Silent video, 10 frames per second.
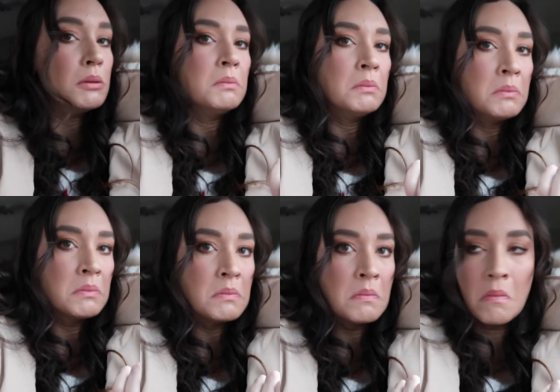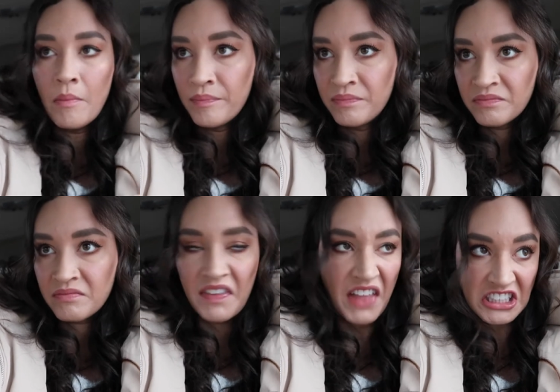Ooh,
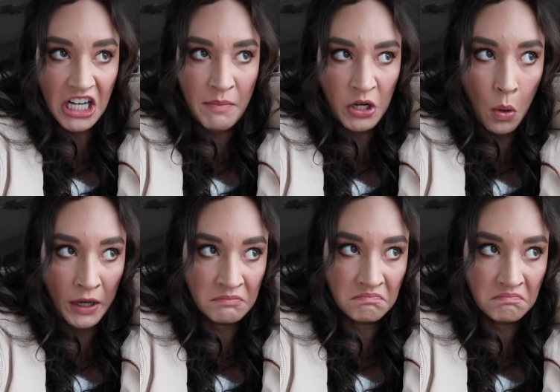that's it, I'm not going.